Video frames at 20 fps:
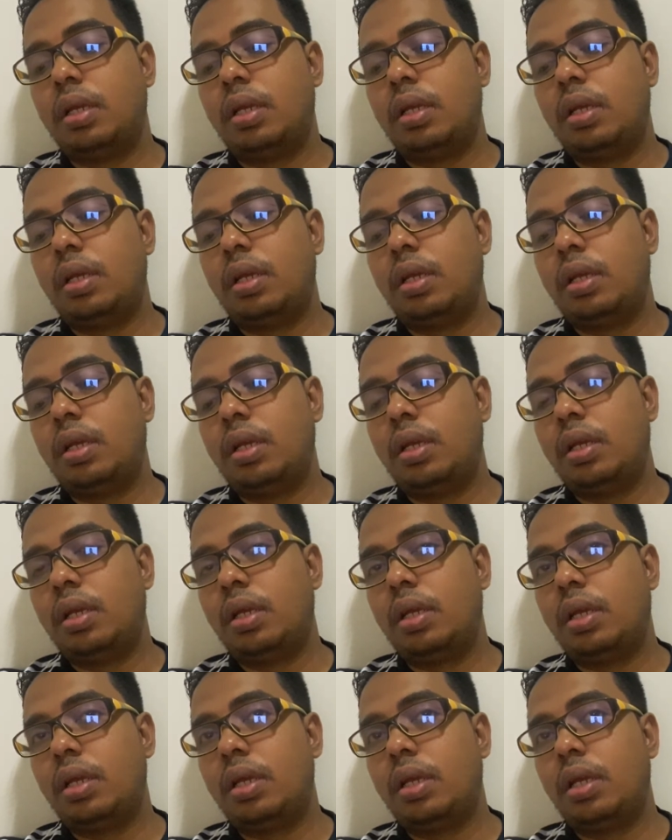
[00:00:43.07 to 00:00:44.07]

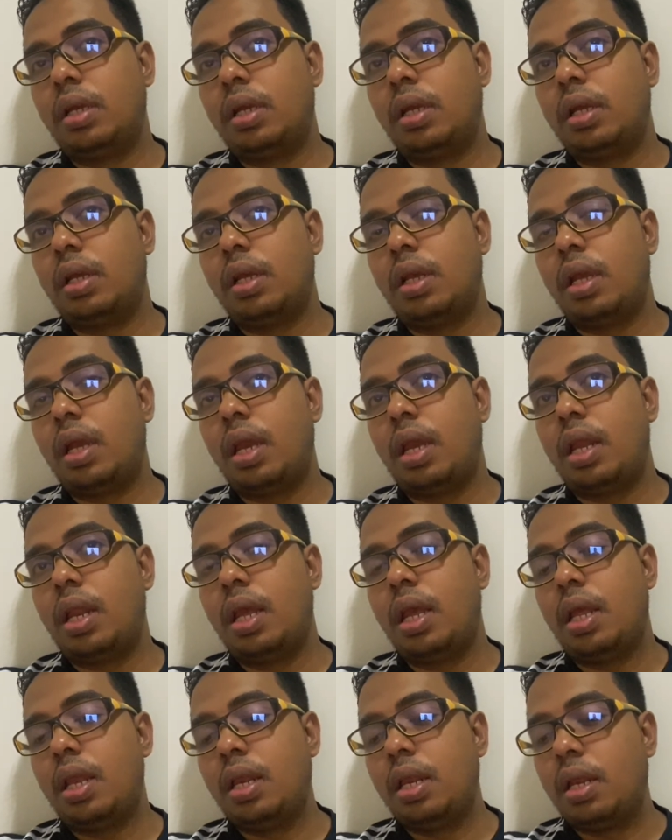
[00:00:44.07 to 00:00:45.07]
And
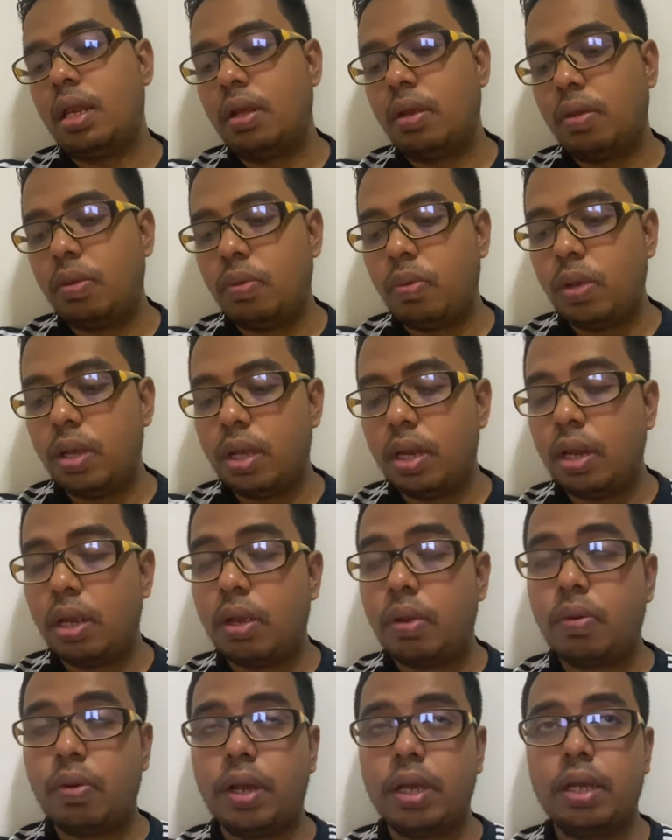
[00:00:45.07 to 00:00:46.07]
then we
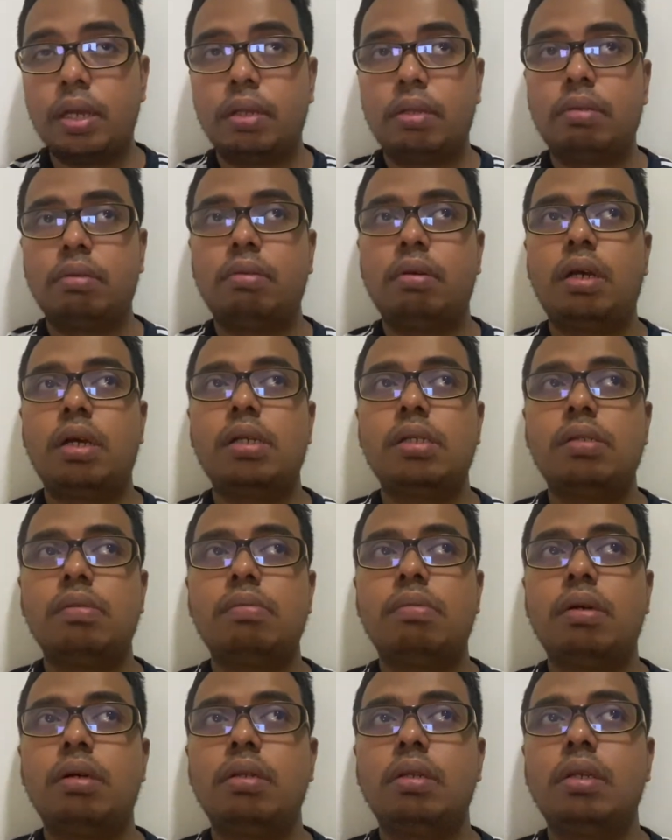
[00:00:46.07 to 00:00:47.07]
required to ask
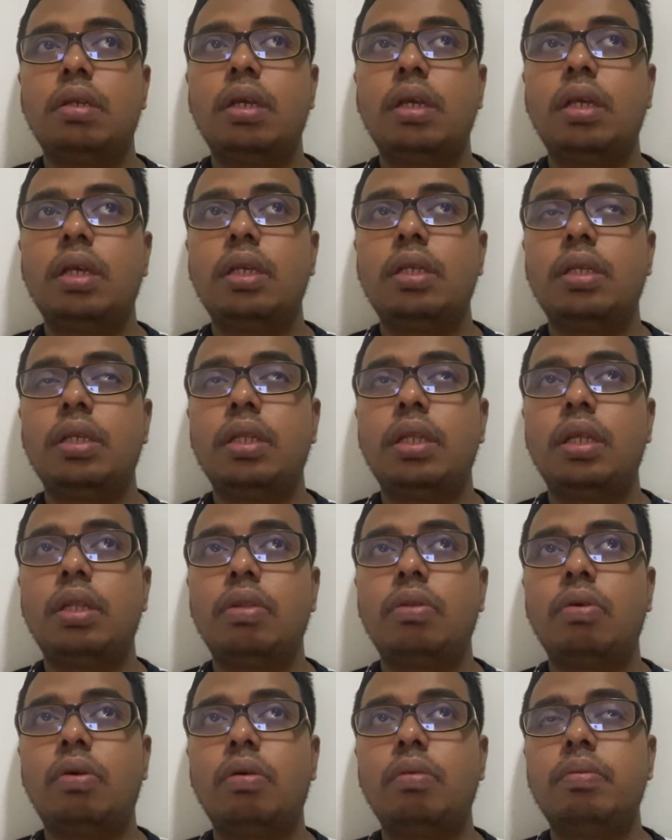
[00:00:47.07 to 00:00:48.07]
about is
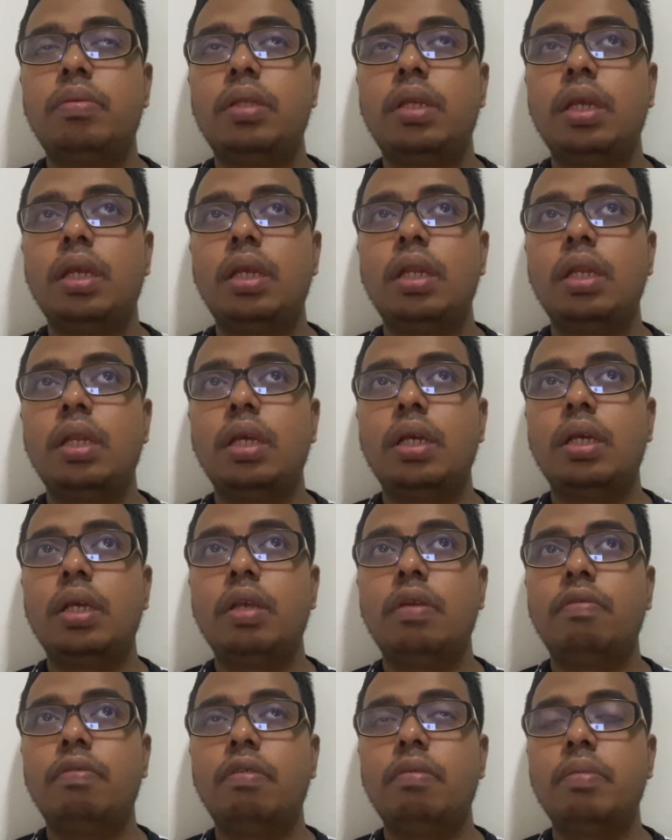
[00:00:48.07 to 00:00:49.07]
need to obtain the
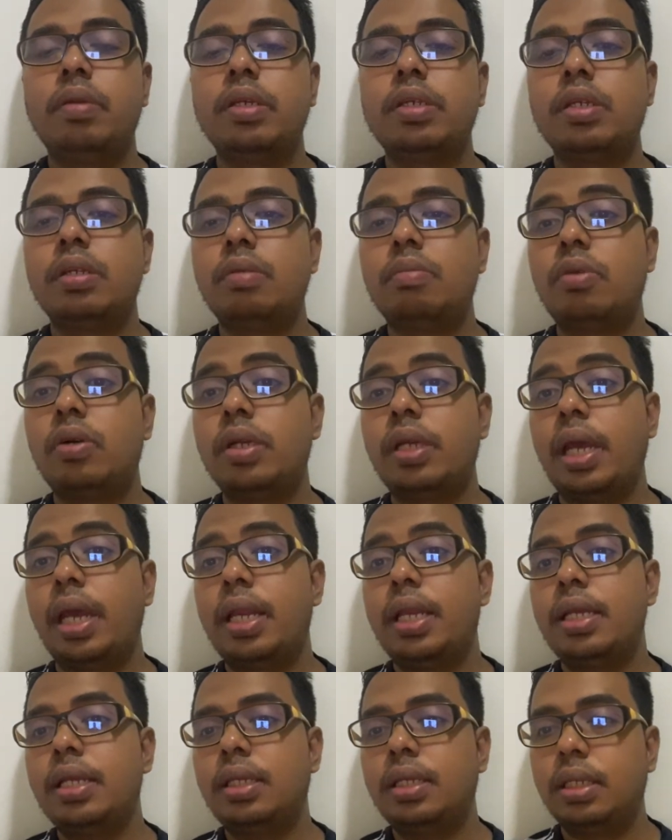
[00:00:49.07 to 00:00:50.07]
information about
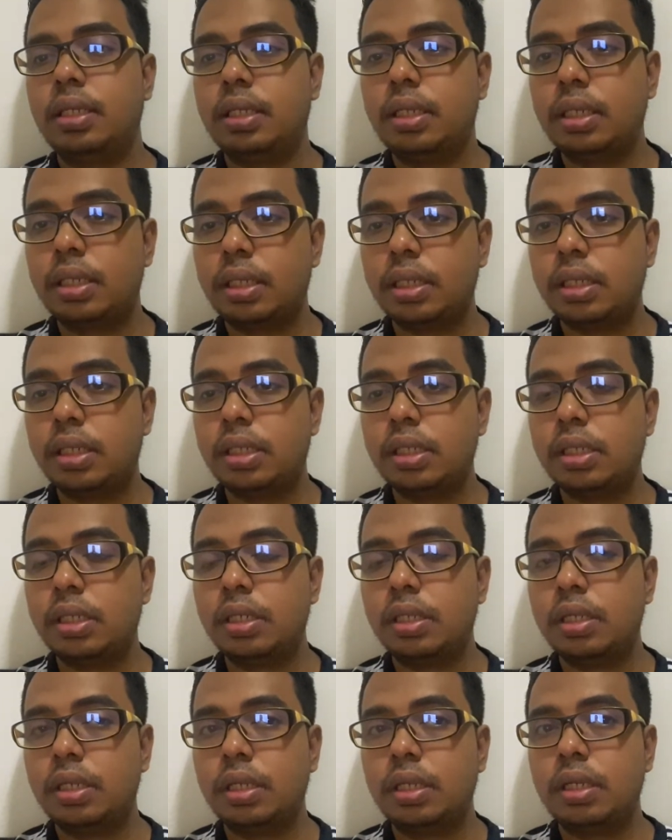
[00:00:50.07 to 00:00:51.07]
any surgical
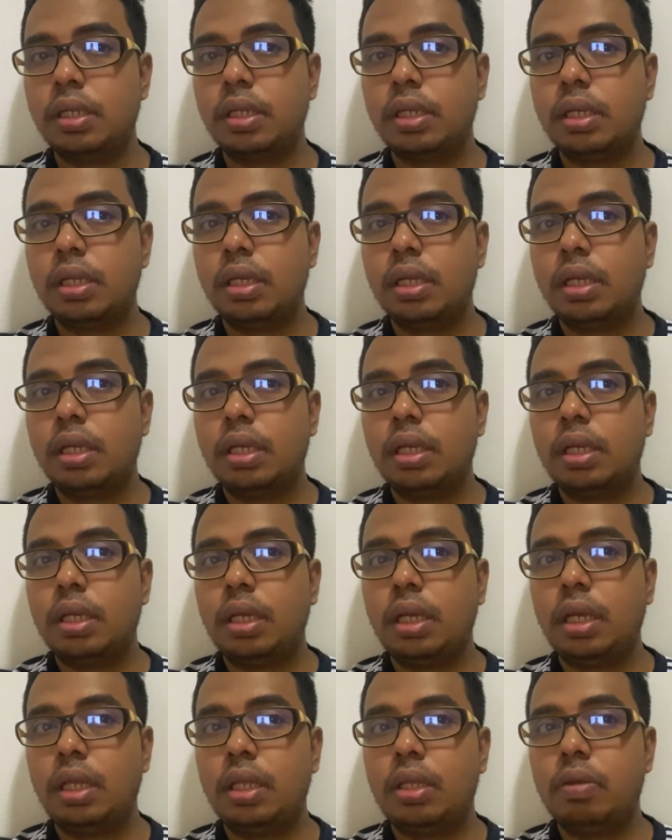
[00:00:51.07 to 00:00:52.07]

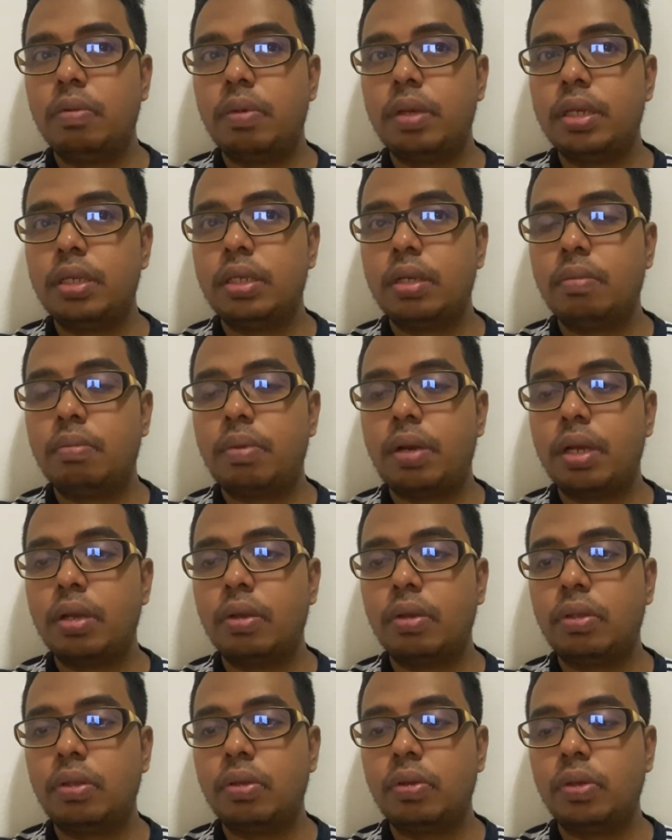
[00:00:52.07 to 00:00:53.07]
intervention
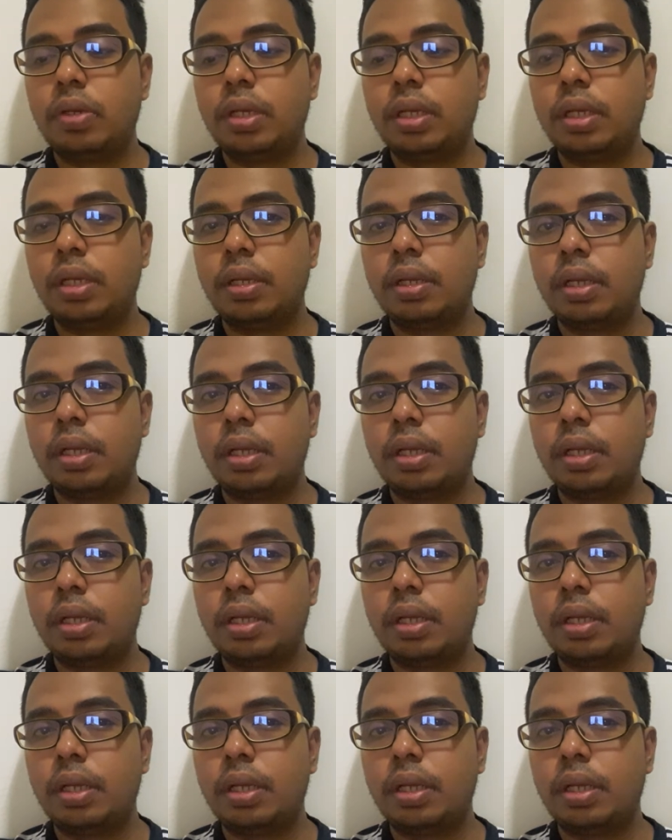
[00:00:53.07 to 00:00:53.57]
prior to the